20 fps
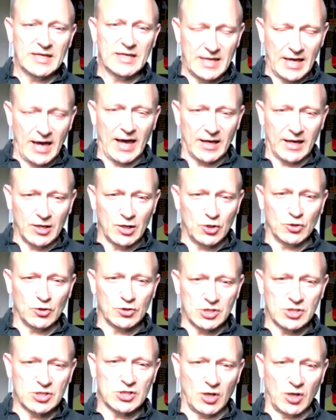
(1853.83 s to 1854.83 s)
get
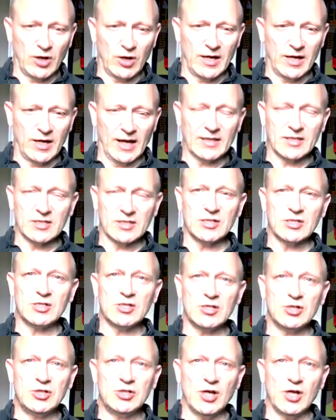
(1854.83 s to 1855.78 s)
good, solid answers.